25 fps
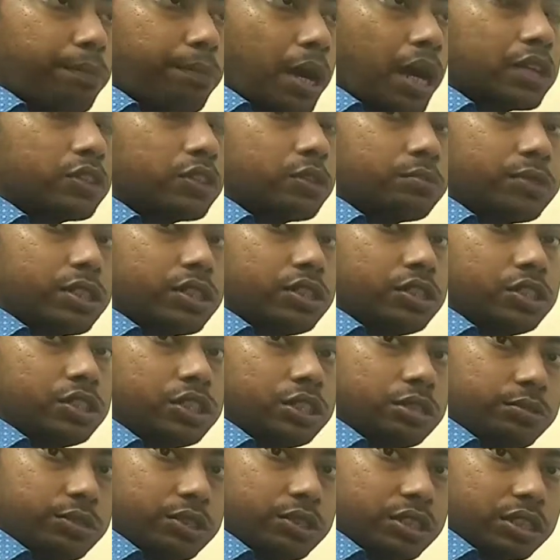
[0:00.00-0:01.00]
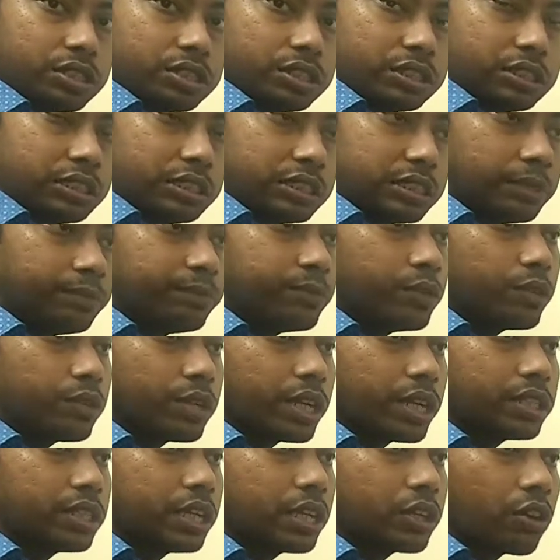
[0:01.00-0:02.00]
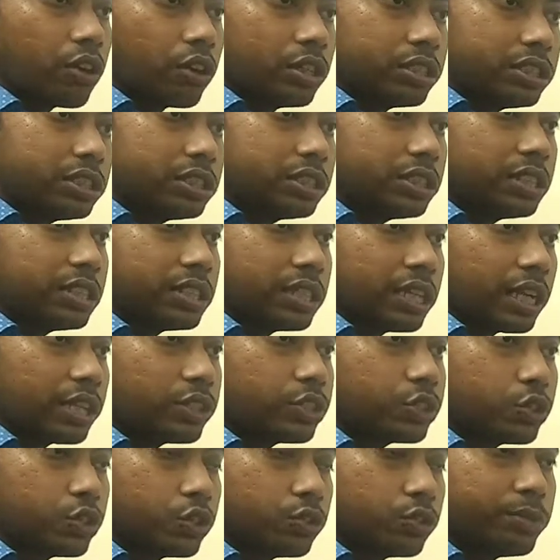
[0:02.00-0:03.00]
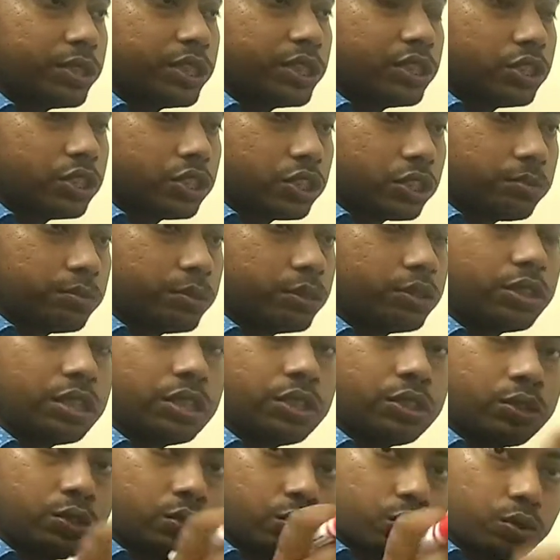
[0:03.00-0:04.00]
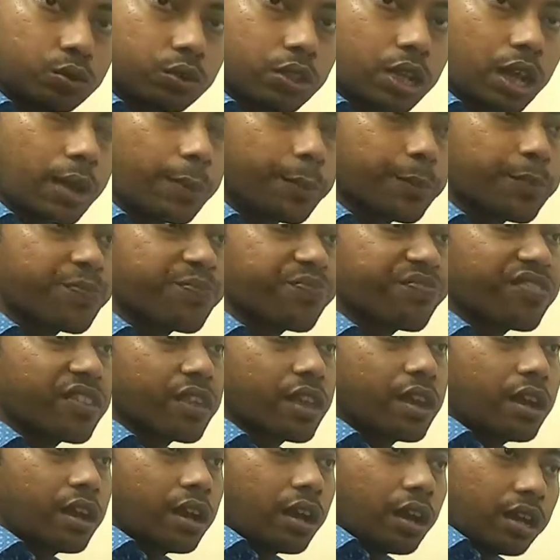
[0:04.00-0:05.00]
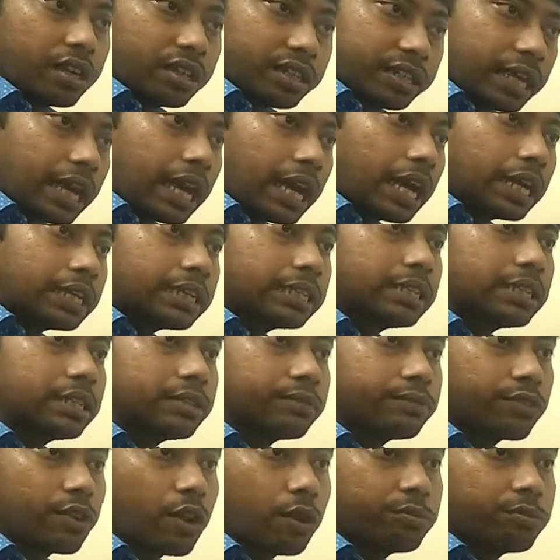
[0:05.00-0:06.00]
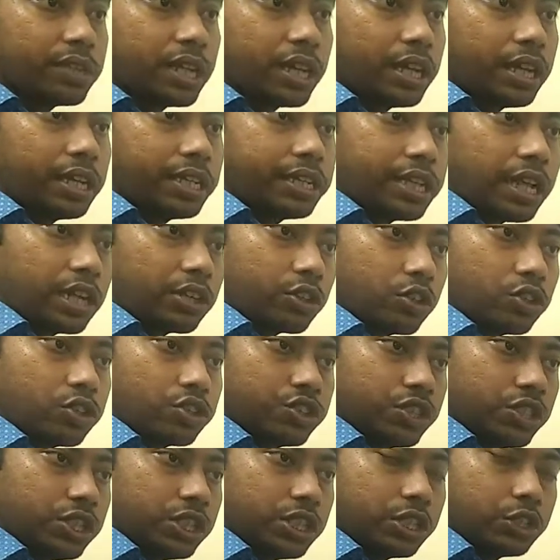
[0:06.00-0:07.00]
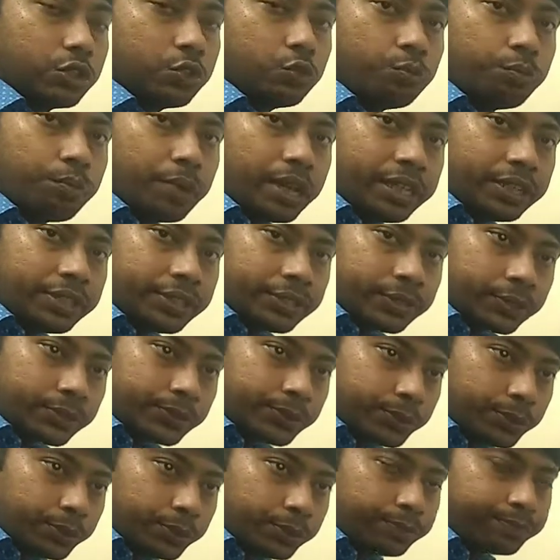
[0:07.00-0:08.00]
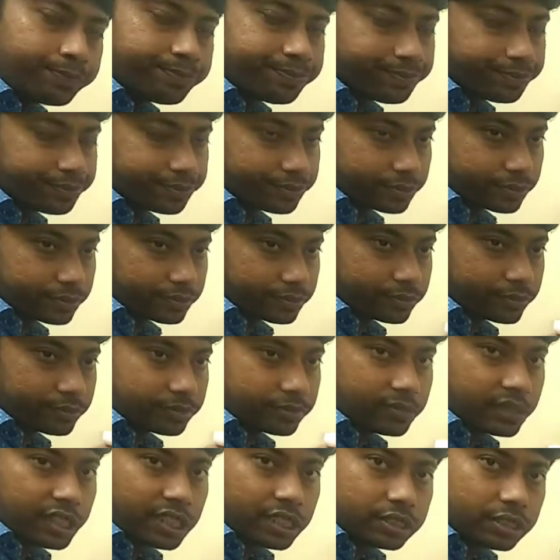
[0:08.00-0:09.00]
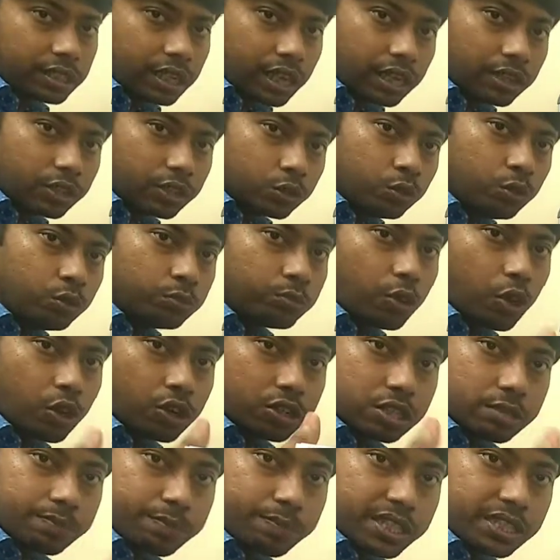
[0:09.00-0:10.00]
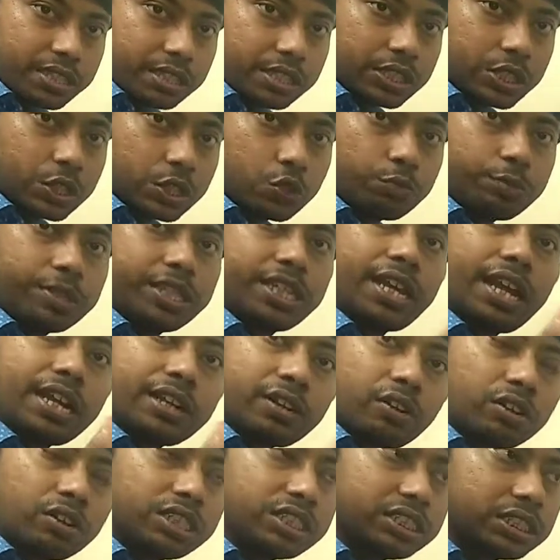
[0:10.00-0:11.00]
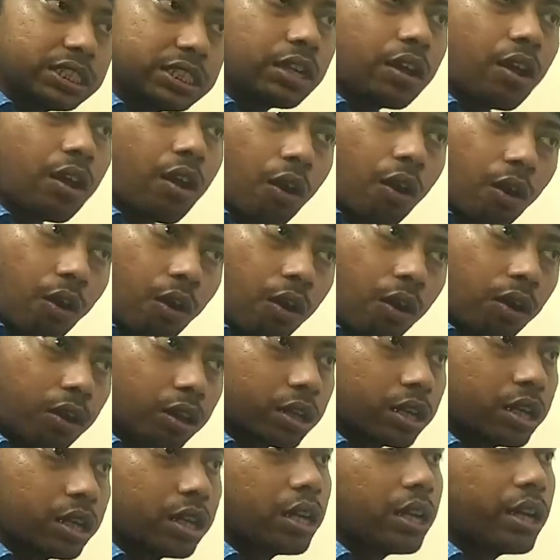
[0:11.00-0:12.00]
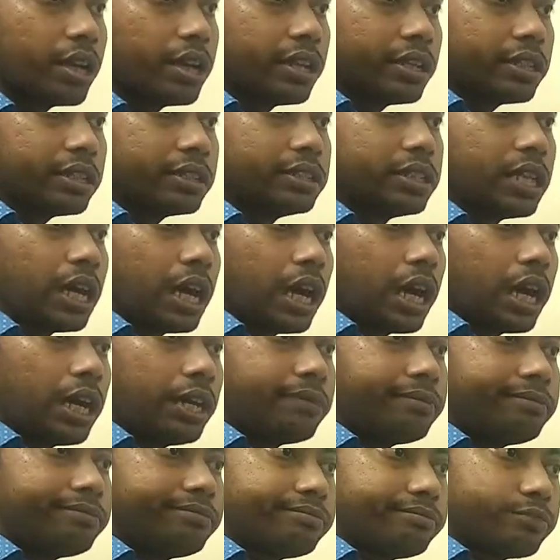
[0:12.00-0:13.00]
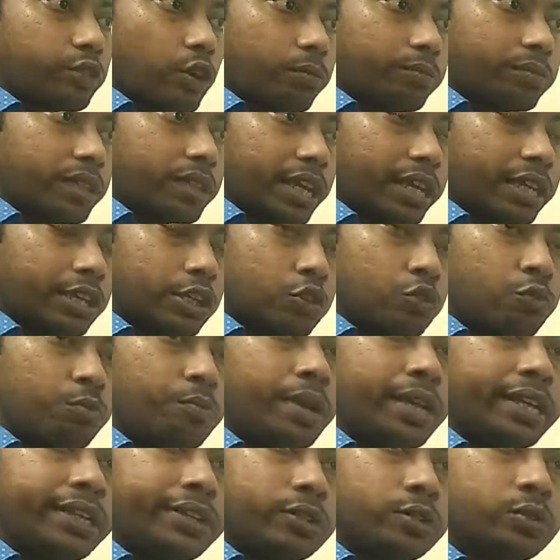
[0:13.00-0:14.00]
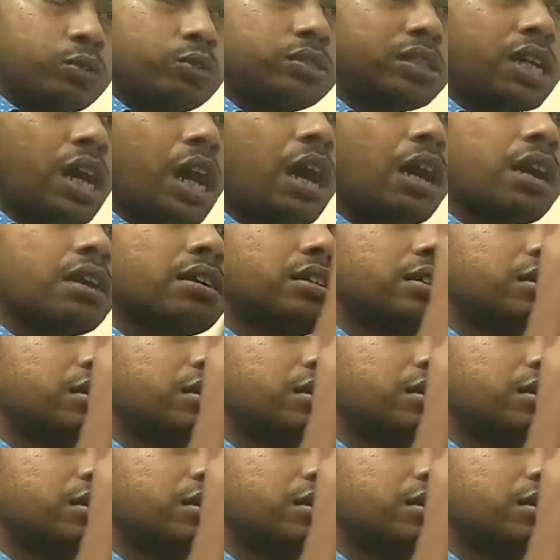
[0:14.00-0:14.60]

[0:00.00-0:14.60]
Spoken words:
part of the distribution system where the conditioned air should be distributed through the duct from the air conditioning equipment to the room or spaces to be air conditioned, or from the equipment to the